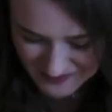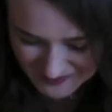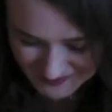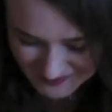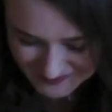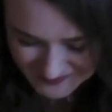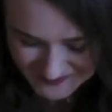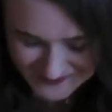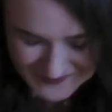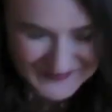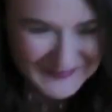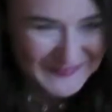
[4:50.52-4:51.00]

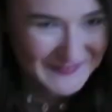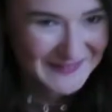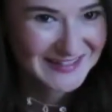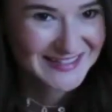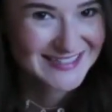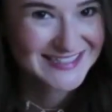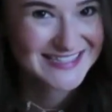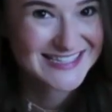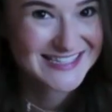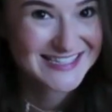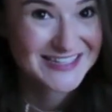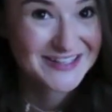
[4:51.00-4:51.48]
Oh,
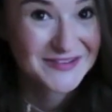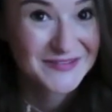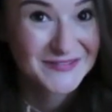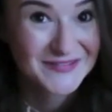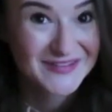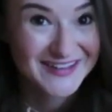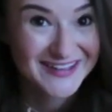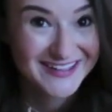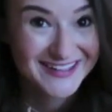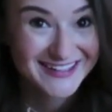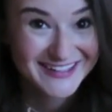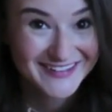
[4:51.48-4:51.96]
so
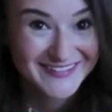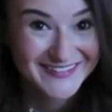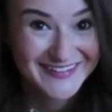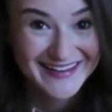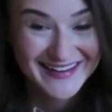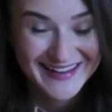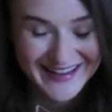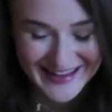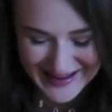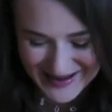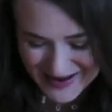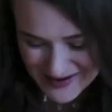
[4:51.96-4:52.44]
we are
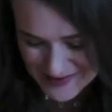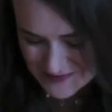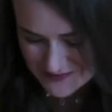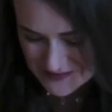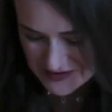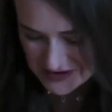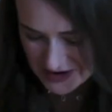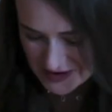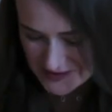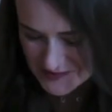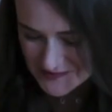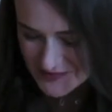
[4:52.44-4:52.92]
doing a
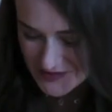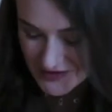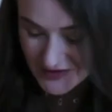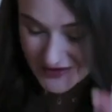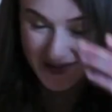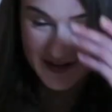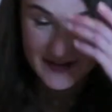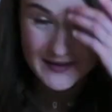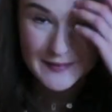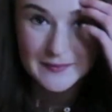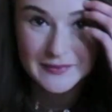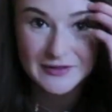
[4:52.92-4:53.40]
purple
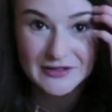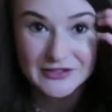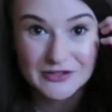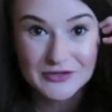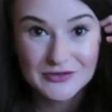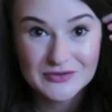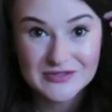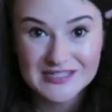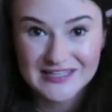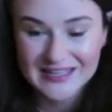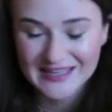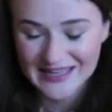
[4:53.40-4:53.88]
and a
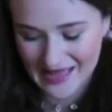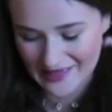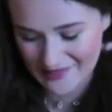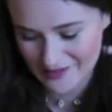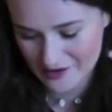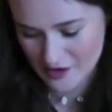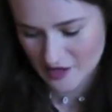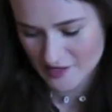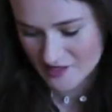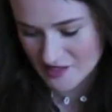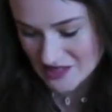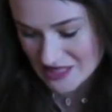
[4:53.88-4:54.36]
blue
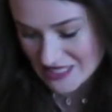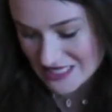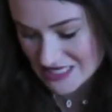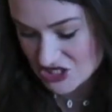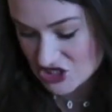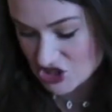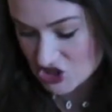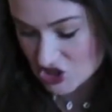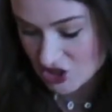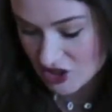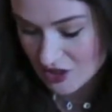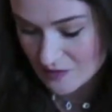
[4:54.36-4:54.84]
together.
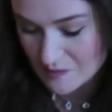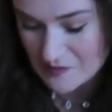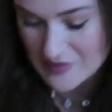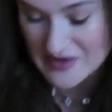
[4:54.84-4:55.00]
This should